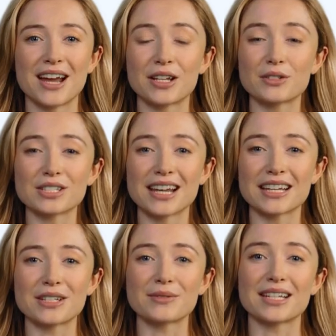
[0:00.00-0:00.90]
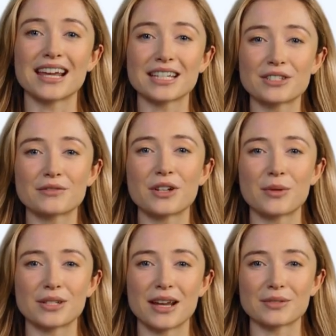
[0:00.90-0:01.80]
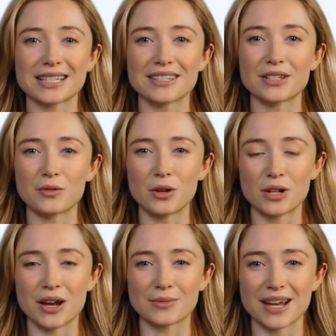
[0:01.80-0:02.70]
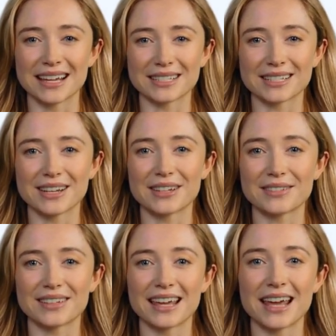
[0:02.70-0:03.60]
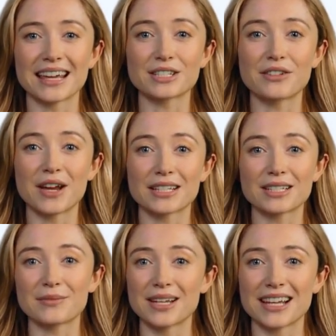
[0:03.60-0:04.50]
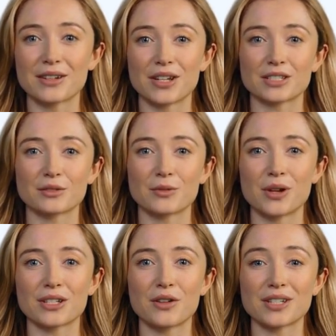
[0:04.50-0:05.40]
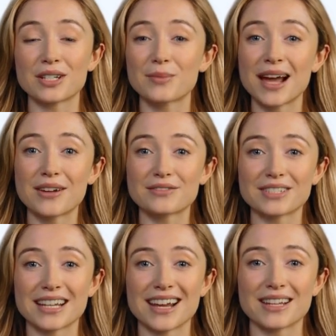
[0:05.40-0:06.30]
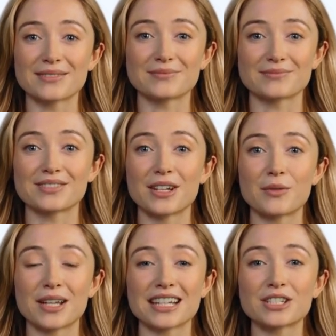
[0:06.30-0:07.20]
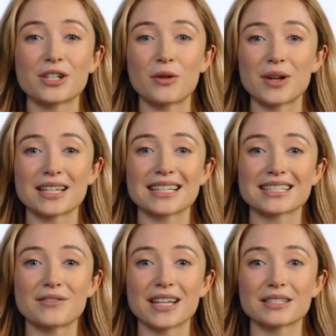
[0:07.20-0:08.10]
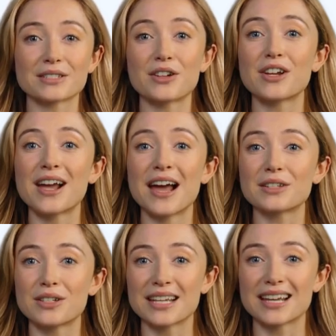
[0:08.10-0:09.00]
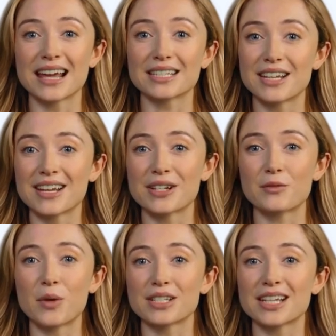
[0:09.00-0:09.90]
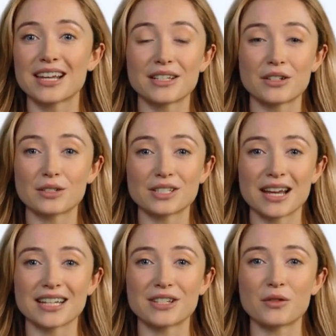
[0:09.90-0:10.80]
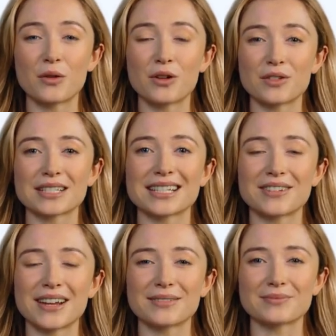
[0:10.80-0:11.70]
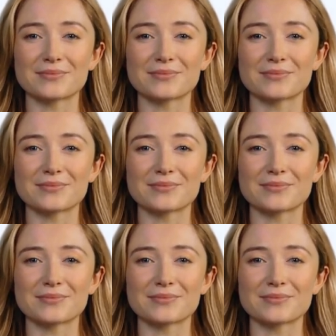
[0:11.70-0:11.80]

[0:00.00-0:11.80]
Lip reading: understanding communication flow becomes even more complex. Each device could be a new entry point or a new path for data. We need to know where these devices are, how they're connected, and what data they're sending or receiving.